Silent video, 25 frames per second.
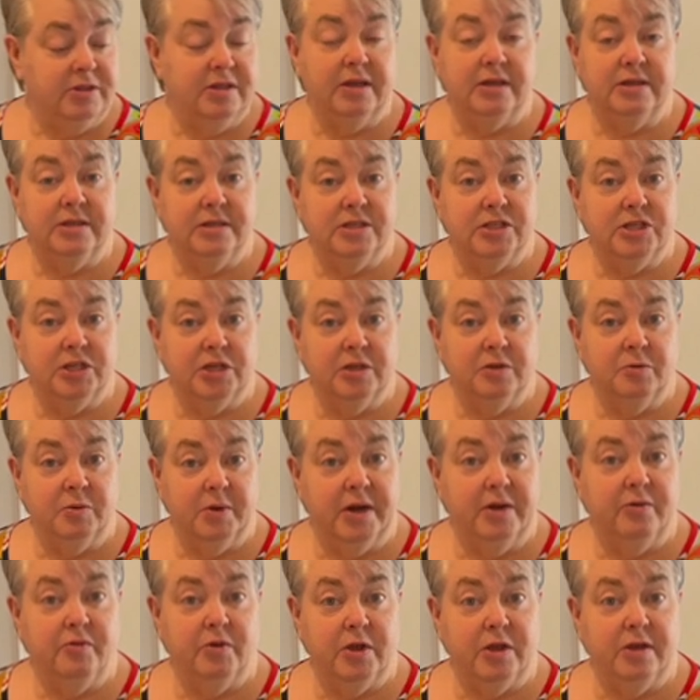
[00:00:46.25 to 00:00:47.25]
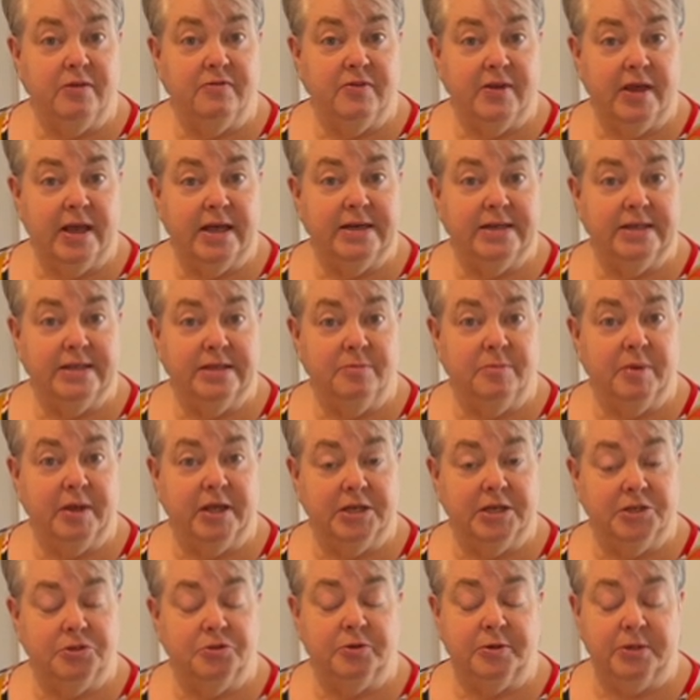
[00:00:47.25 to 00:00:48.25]
things too, whatever he could find in the
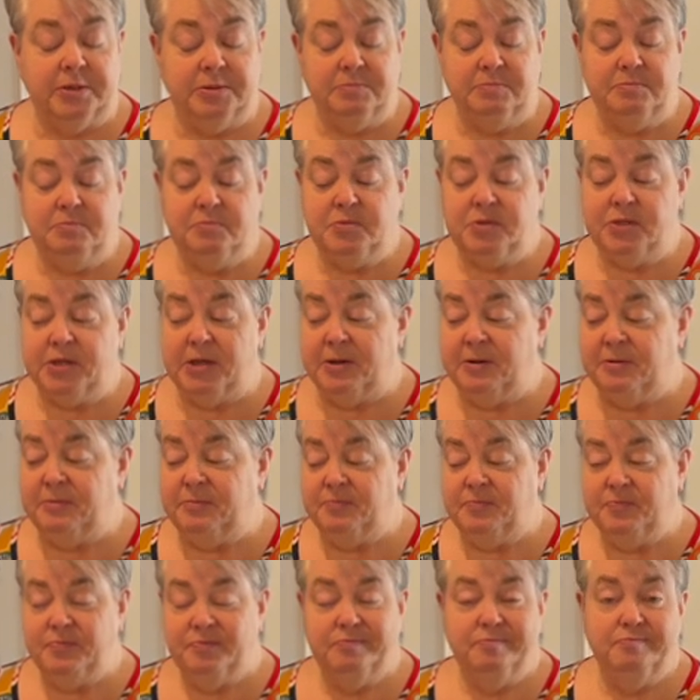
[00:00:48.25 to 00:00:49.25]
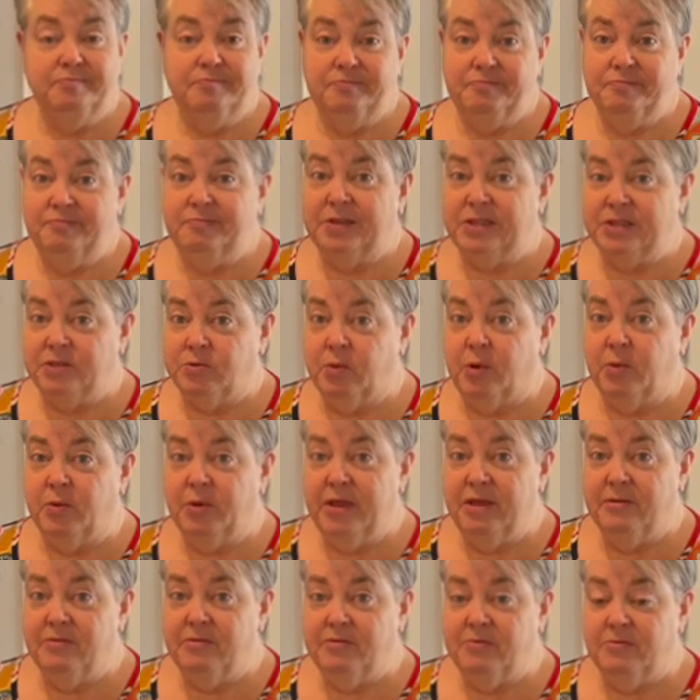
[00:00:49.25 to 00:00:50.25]
pantry. So that's what we
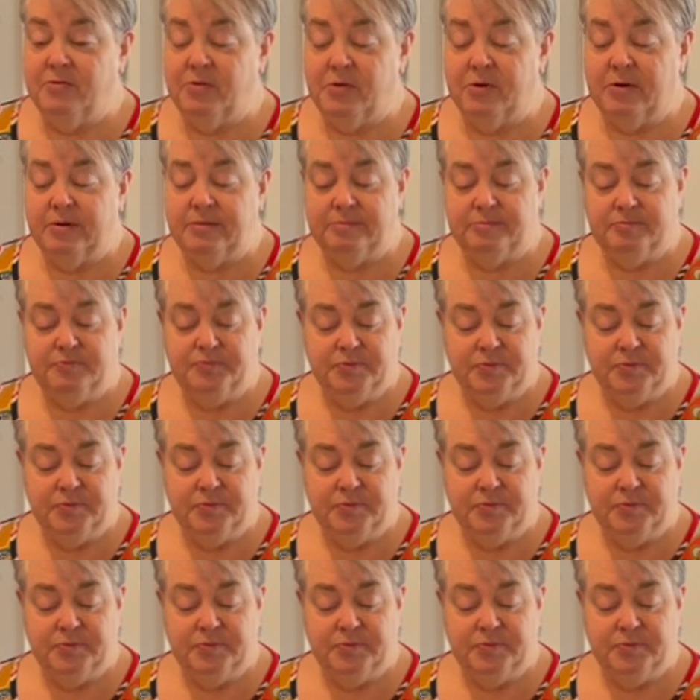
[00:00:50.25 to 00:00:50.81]
have it for.